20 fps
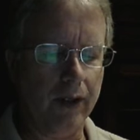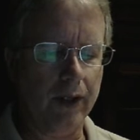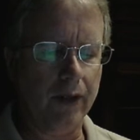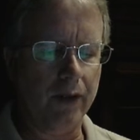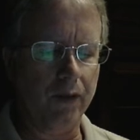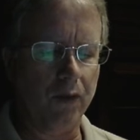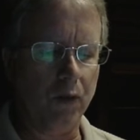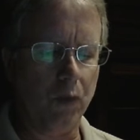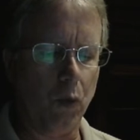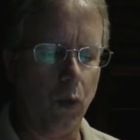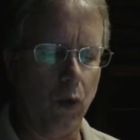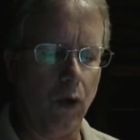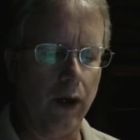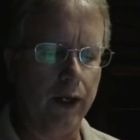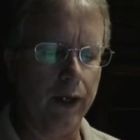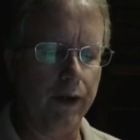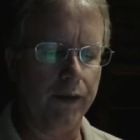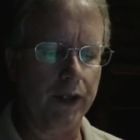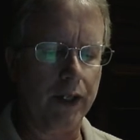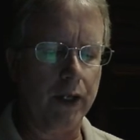
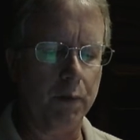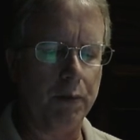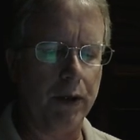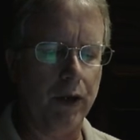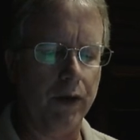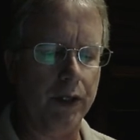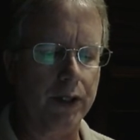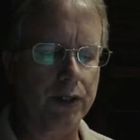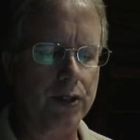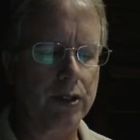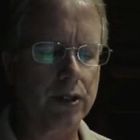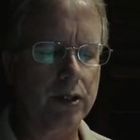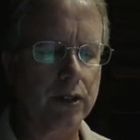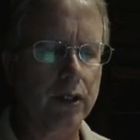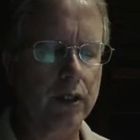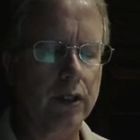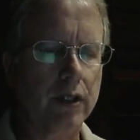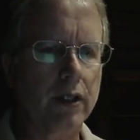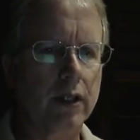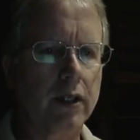One of the components
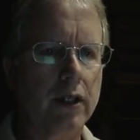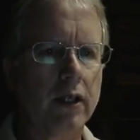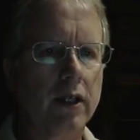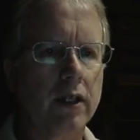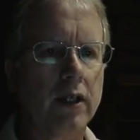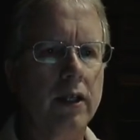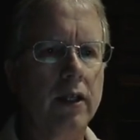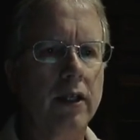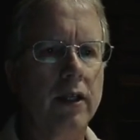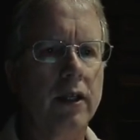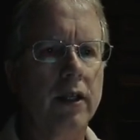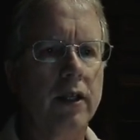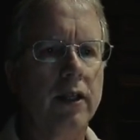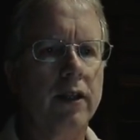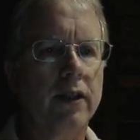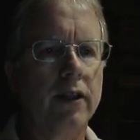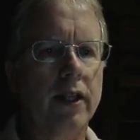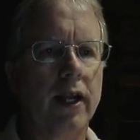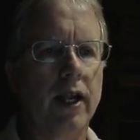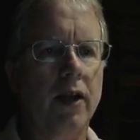
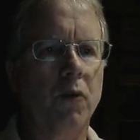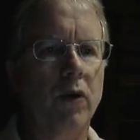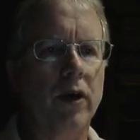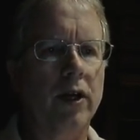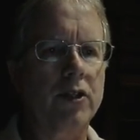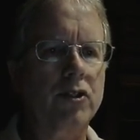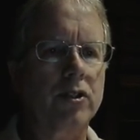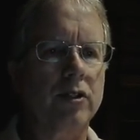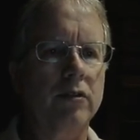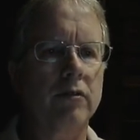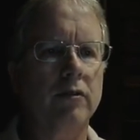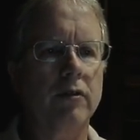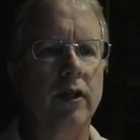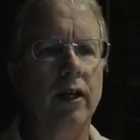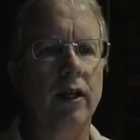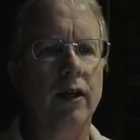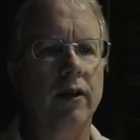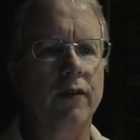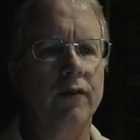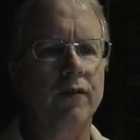that I want
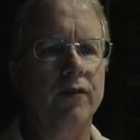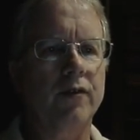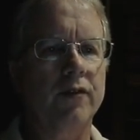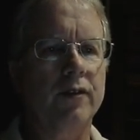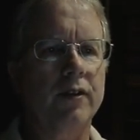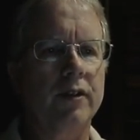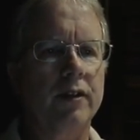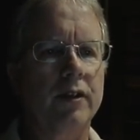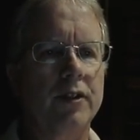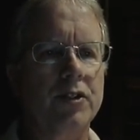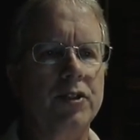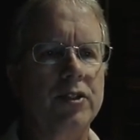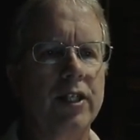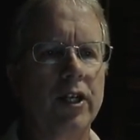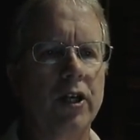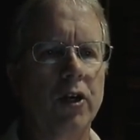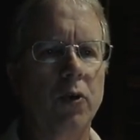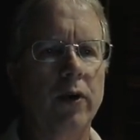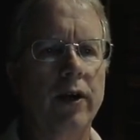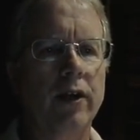to
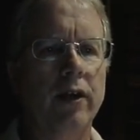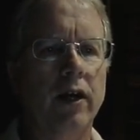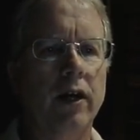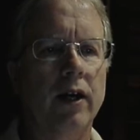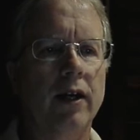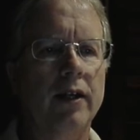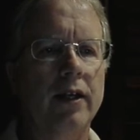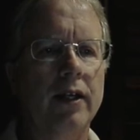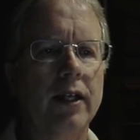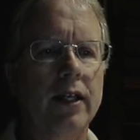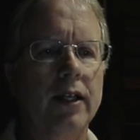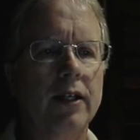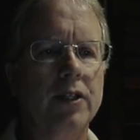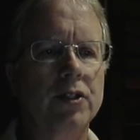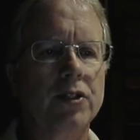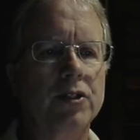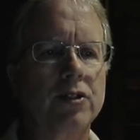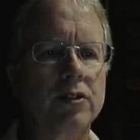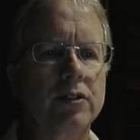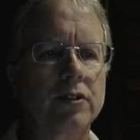zero in on
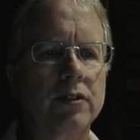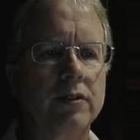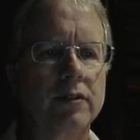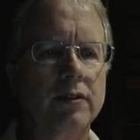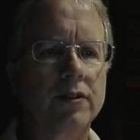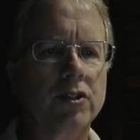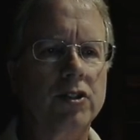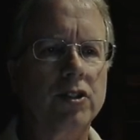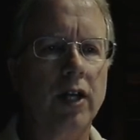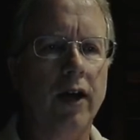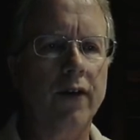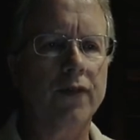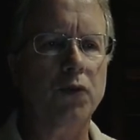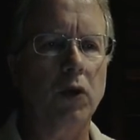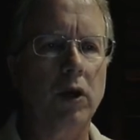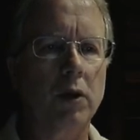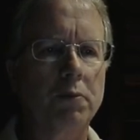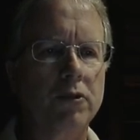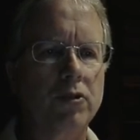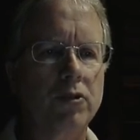is
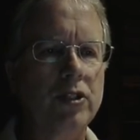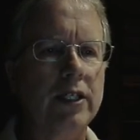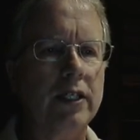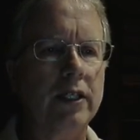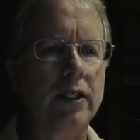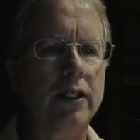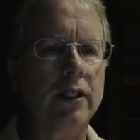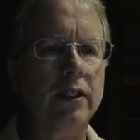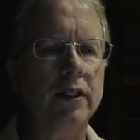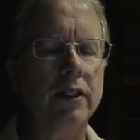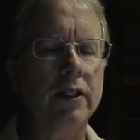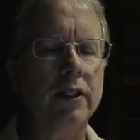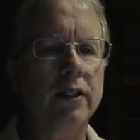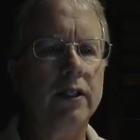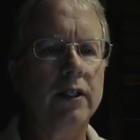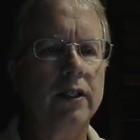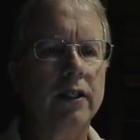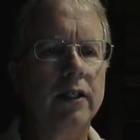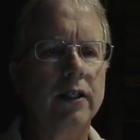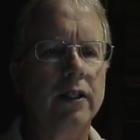Software Boutique.
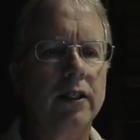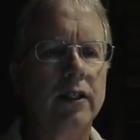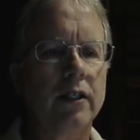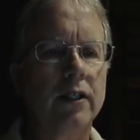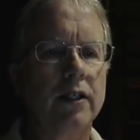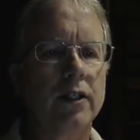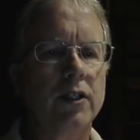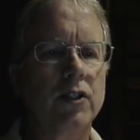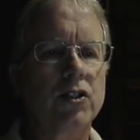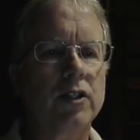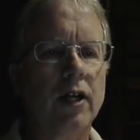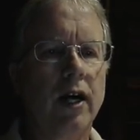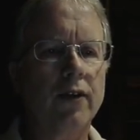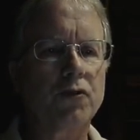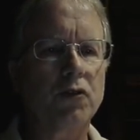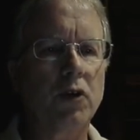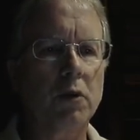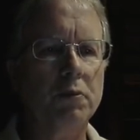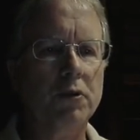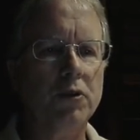
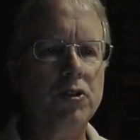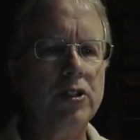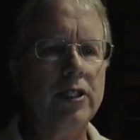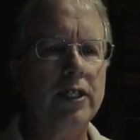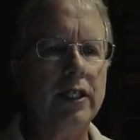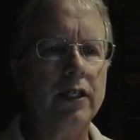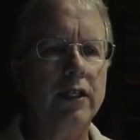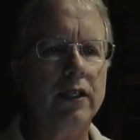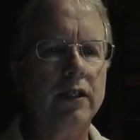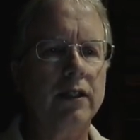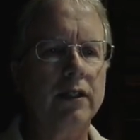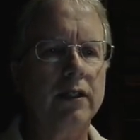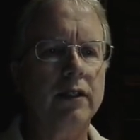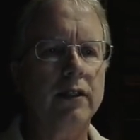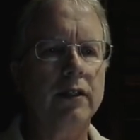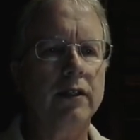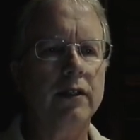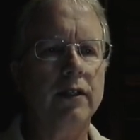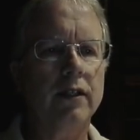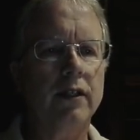Software Boutique
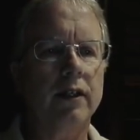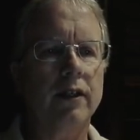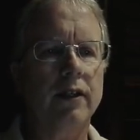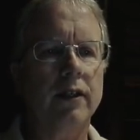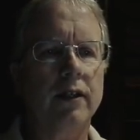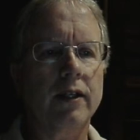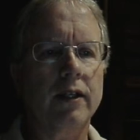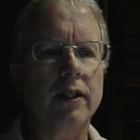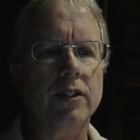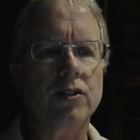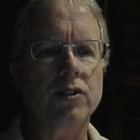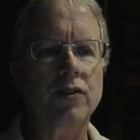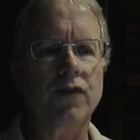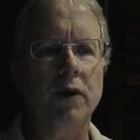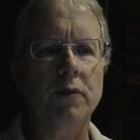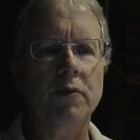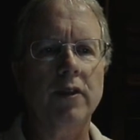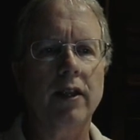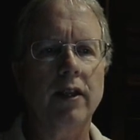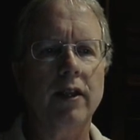is
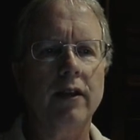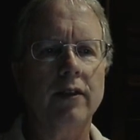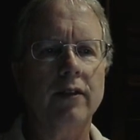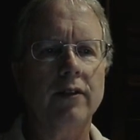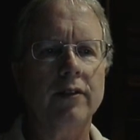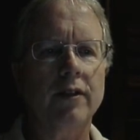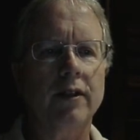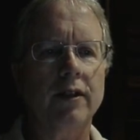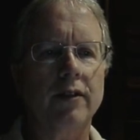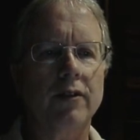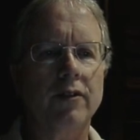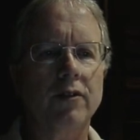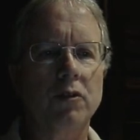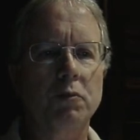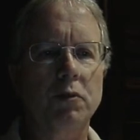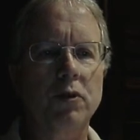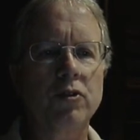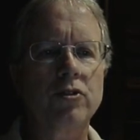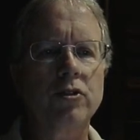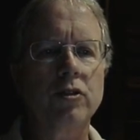from the
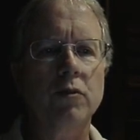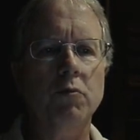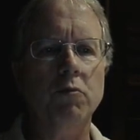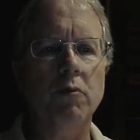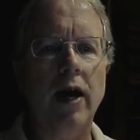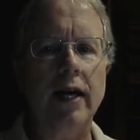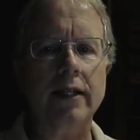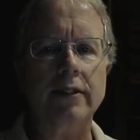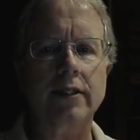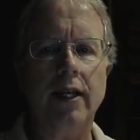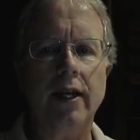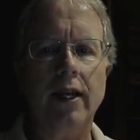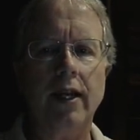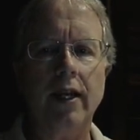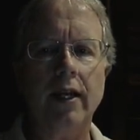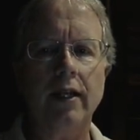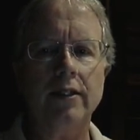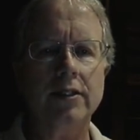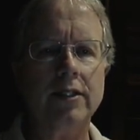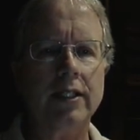Ubuntu
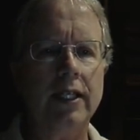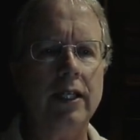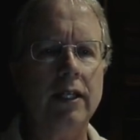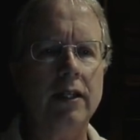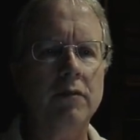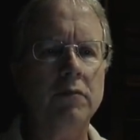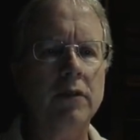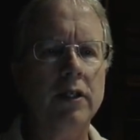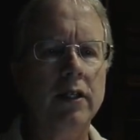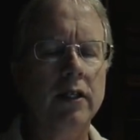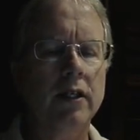Mate team,